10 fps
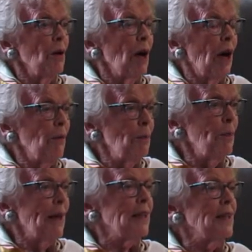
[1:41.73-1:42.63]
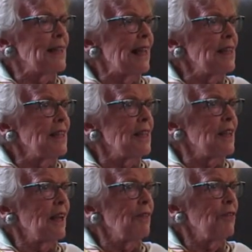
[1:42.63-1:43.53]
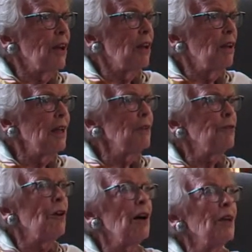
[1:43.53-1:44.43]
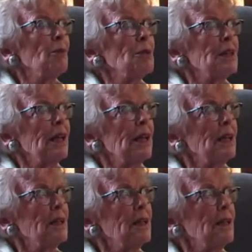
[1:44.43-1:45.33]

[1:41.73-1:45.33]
I went back to the census, and all I could find was that in